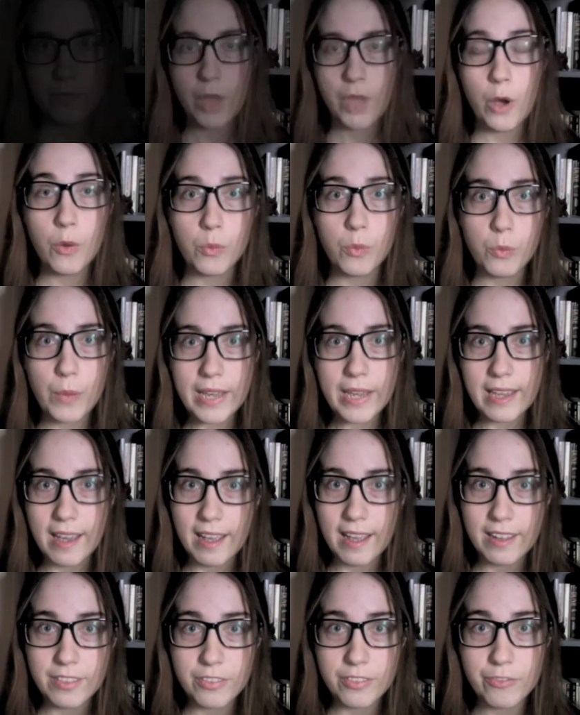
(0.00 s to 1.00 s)
Oh, wait,
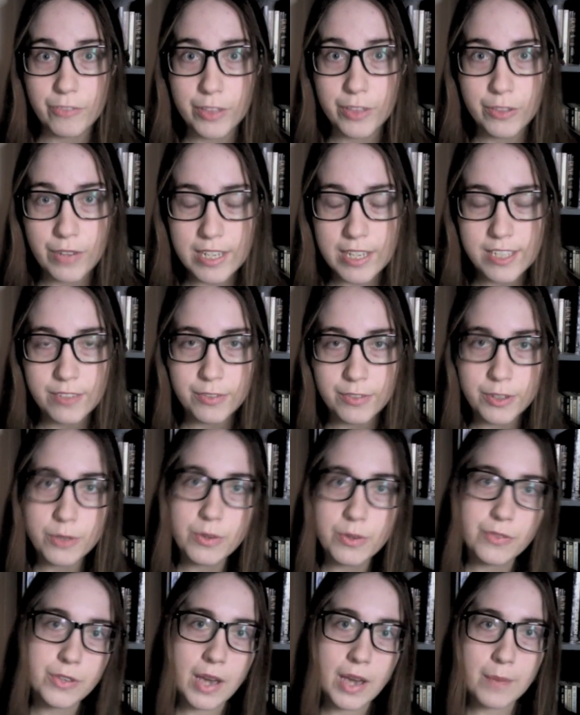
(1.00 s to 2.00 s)
and for the rest of you,
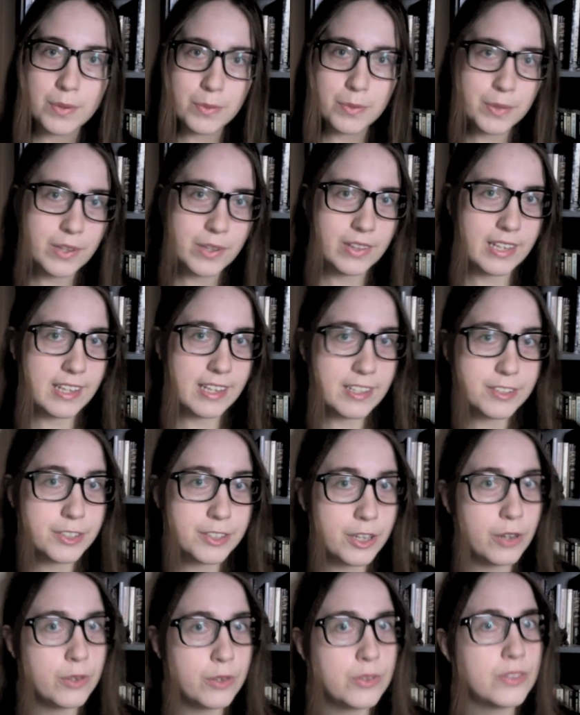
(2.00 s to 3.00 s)
if you happen to be on the East
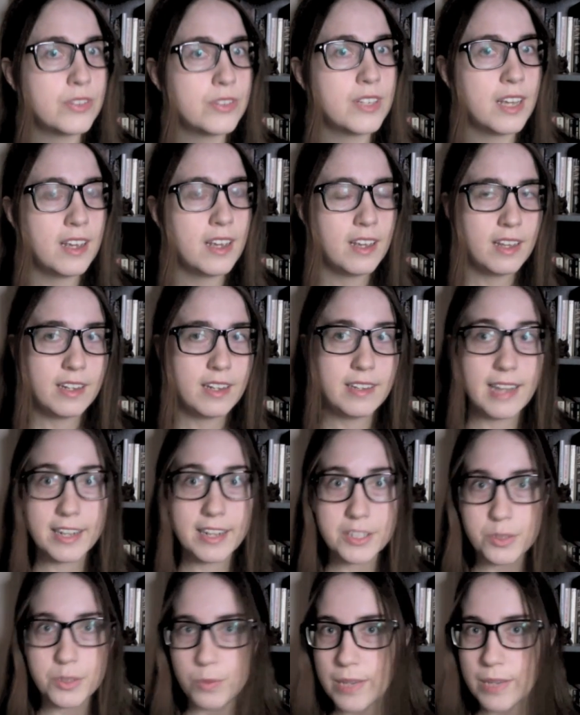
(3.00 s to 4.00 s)
Coast,
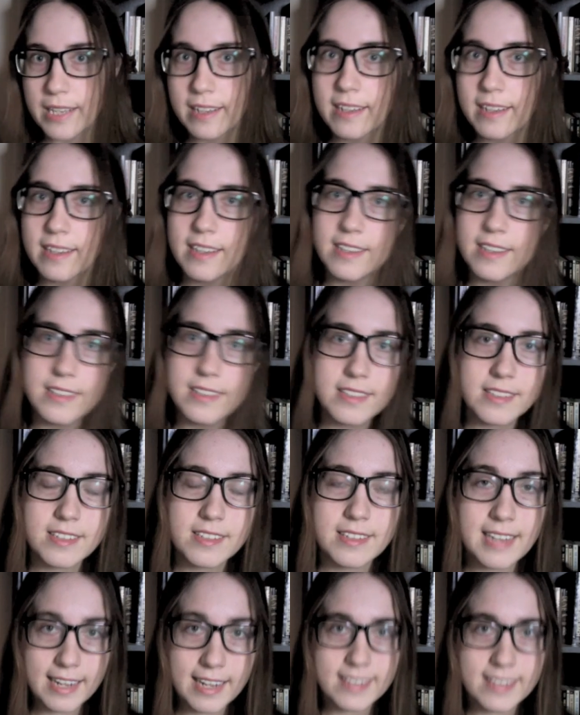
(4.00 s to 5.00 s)
next week is
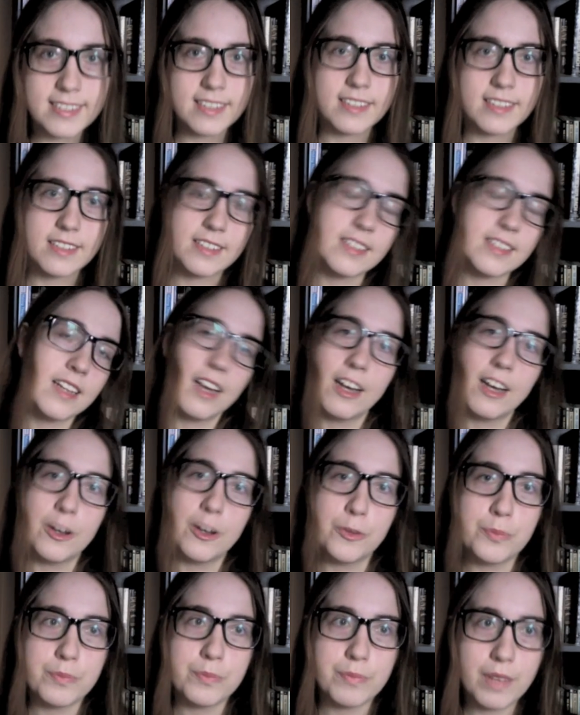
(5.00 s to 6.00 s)

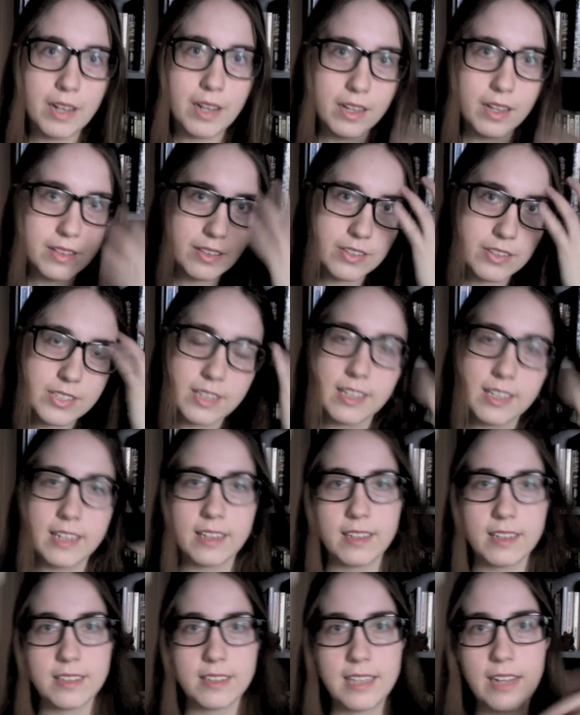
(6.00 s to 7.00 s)
NECSS. There's a
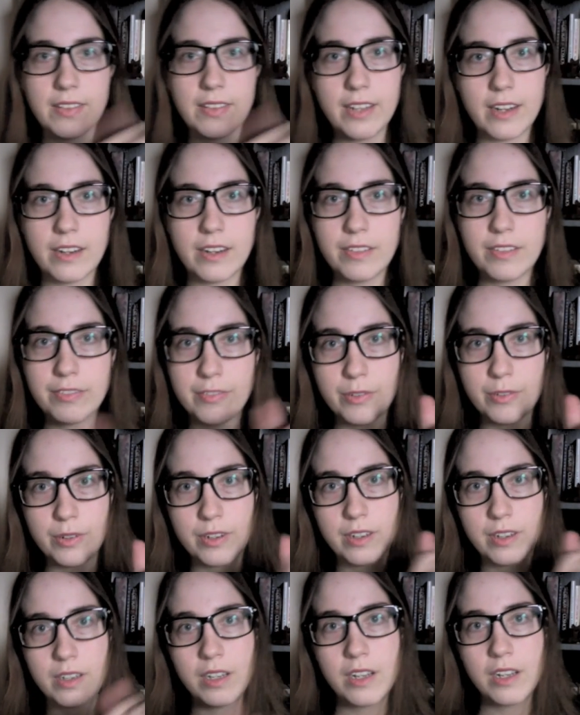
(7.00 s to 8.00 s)
link down there
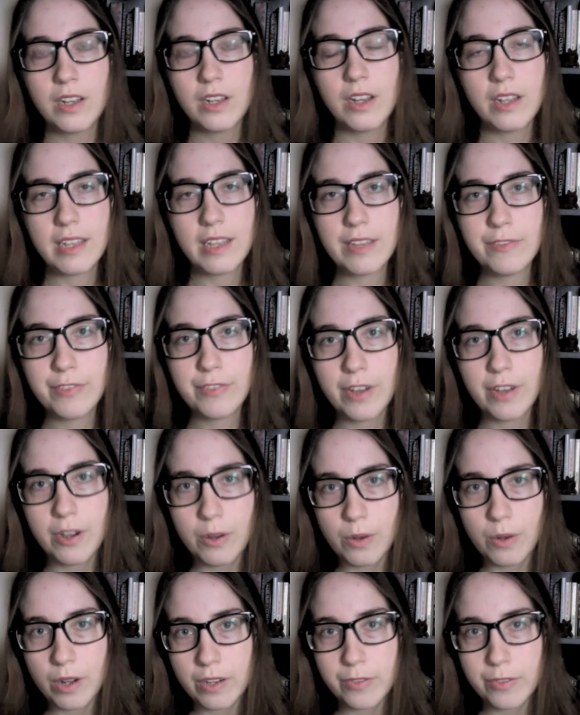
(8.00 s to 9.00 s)
for
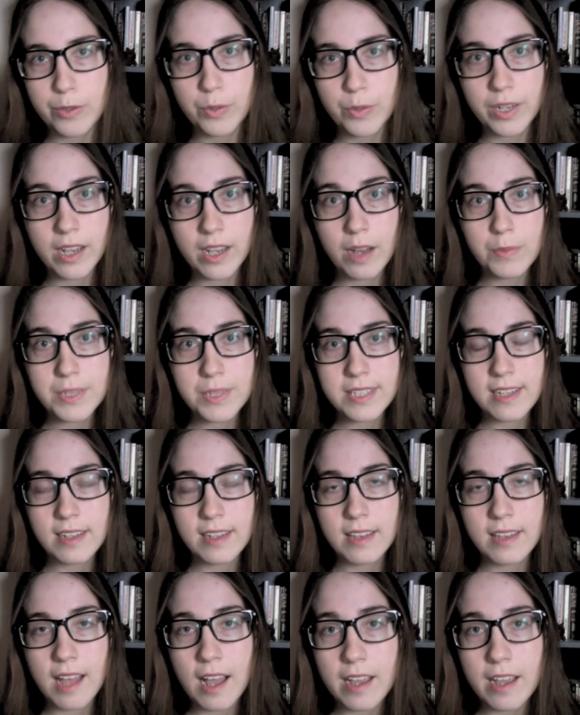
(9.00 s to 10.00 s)
info on if you want to come and see a
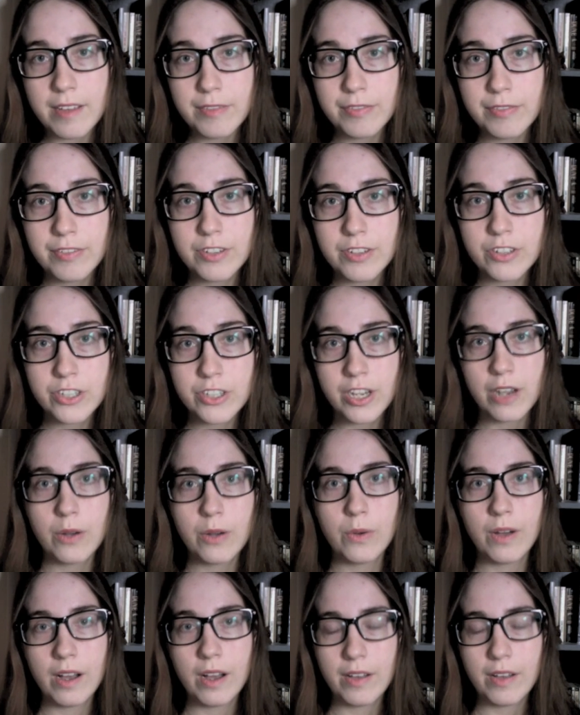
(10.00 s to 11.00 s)
live
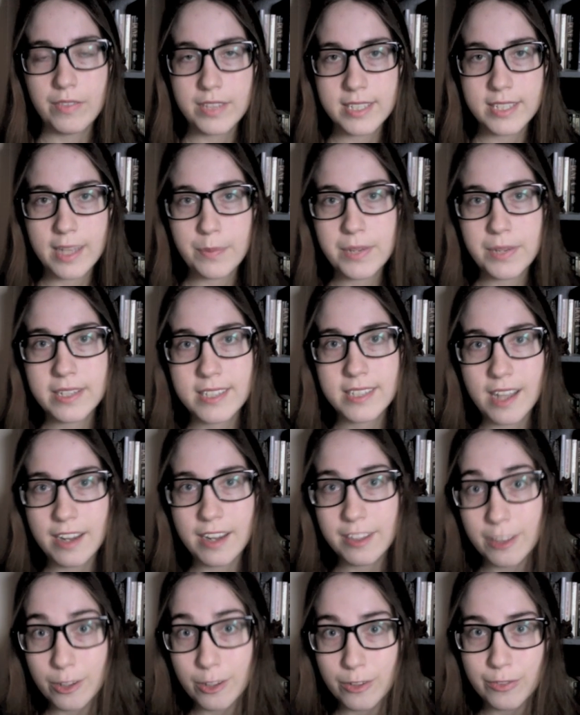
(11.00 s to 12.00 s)
show of The Skeptic's
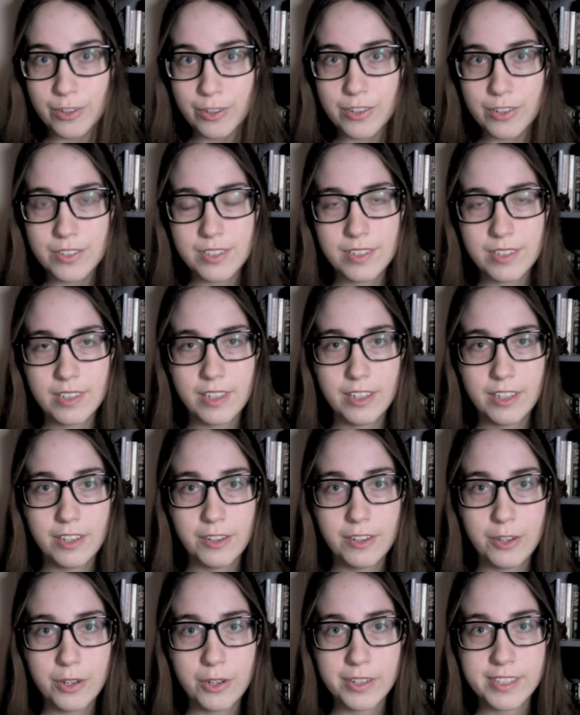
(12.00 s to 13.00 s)
Guide to the Universe
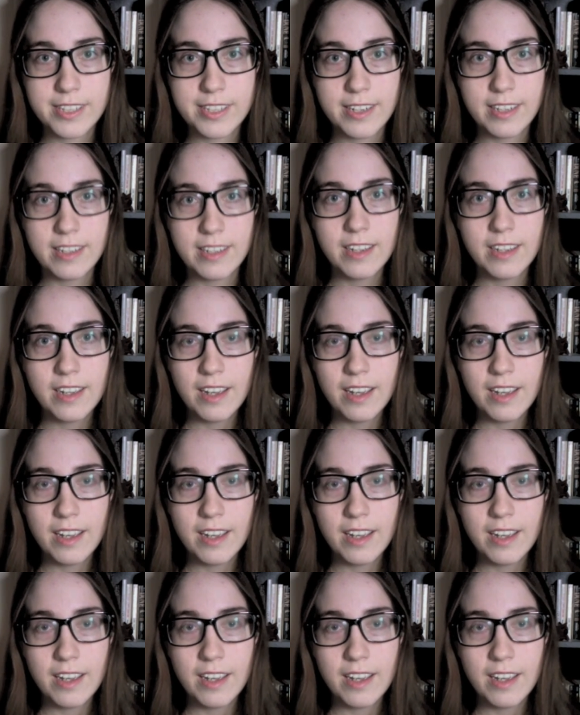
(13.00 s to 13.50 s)
in New York City.